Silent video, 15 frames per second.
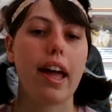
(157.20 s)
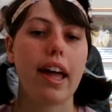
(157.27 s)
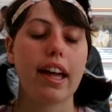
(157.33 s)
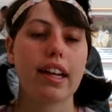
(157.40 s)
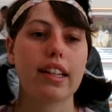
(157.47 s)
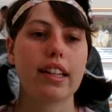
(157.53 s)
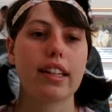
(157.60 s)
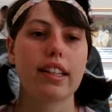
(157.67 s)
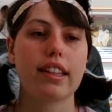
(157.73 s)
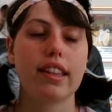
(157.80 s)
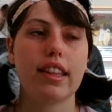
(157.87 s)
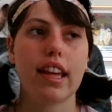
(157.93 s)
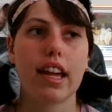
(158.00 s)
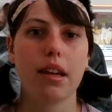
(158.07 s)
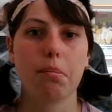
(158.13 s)
and
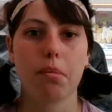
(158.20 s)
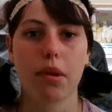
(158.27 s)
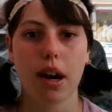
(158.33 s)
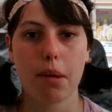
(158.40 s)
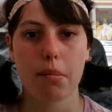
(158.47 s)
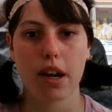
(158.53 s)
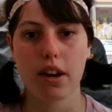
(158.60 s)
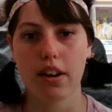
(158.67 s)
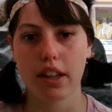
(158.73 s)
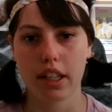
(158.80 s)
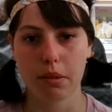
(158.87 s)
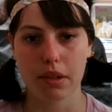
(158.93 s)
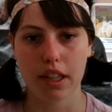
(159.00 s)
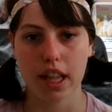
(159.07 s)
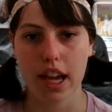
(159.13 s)
they
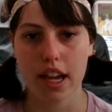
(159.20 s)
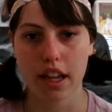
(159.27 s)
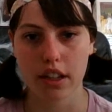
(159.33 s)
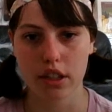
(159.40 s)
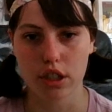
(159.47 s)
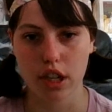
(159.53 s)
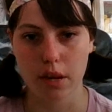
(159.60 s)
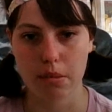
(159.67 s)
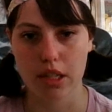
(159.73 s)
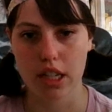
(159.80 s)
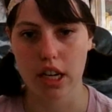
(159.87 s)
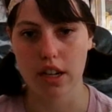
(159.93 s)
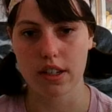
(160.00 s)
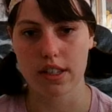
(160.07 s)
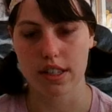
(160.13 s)
primarily rely on jump
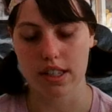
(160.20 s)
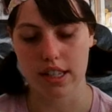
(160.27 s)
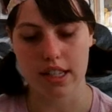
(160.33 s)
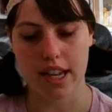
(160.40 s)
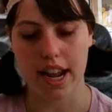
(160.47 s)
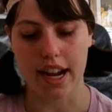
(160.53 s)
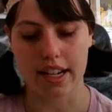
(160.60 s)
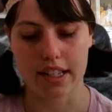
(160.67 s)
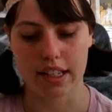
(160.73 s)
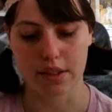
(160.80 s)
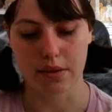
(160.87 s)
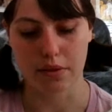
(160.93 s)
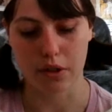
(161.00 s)
scares as a tactic